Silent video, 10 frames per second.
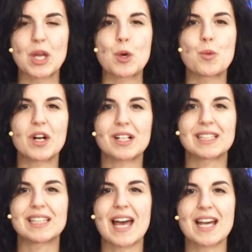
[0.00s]
We're
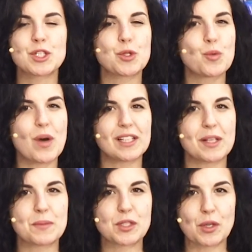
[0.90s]
glad to
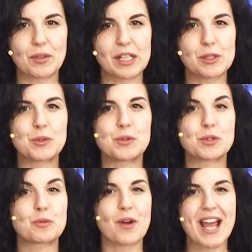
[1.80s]
welcome Sonal, who's
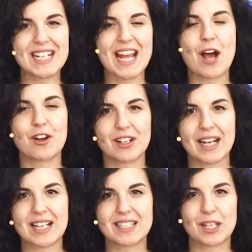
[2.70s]
right now
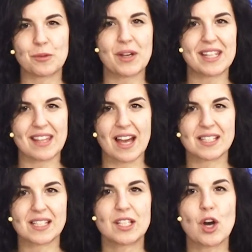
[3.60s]
connected with
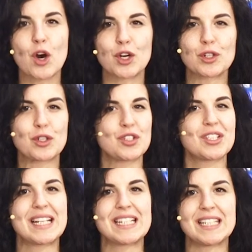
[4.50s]
us on
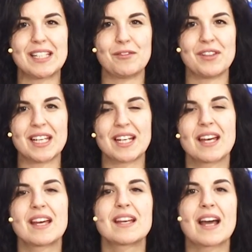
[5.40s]
Conoscere TV.
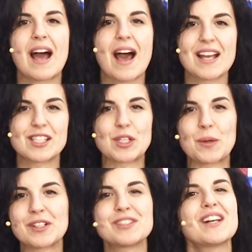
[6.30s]
Hi,
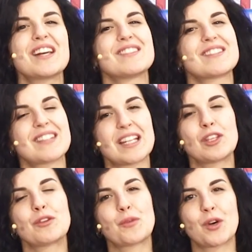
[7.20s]
Sonal, and
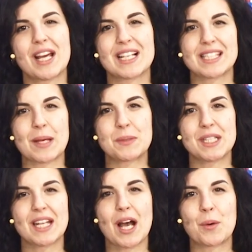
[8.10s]
thank you for
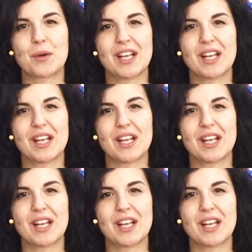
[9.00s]
accepting our